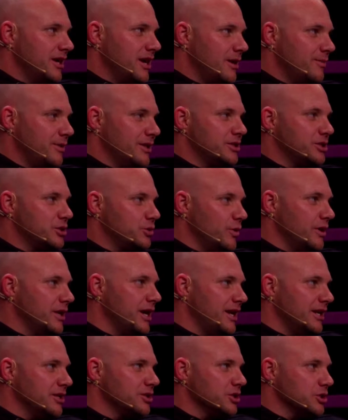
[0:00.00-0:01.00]
I mean, it's
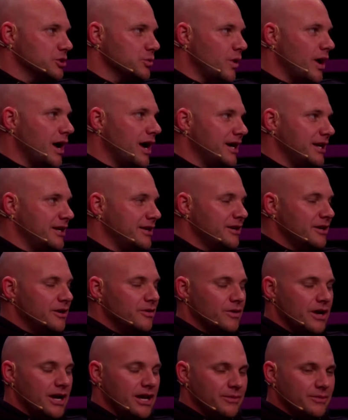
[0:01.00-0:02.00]
28 inches wide, right?